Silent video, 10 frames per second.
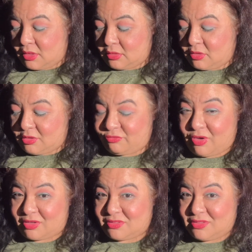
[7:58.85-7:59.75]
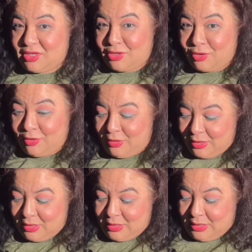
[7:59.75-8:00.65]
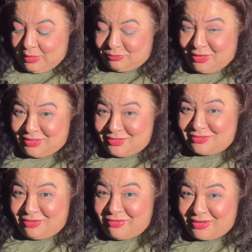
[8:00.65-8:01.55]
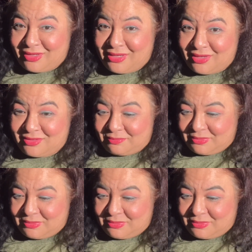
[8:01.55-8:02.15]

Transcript: called Fox Theater. I'm trying to see if I can get some